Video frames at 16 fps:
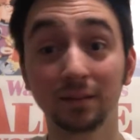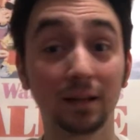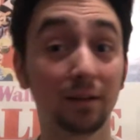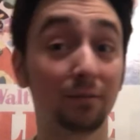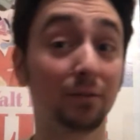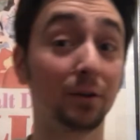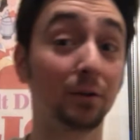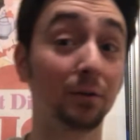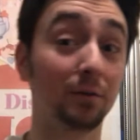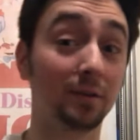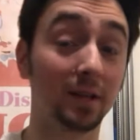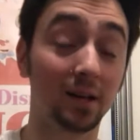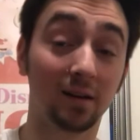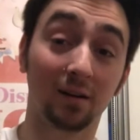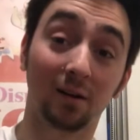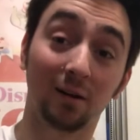if you
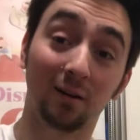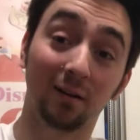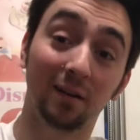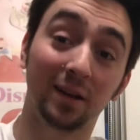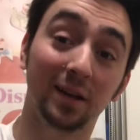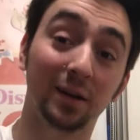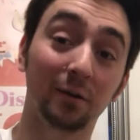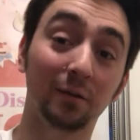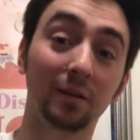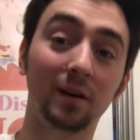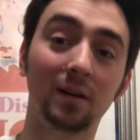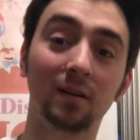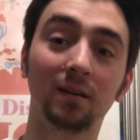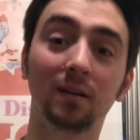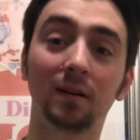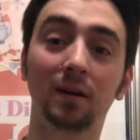didn't already know that.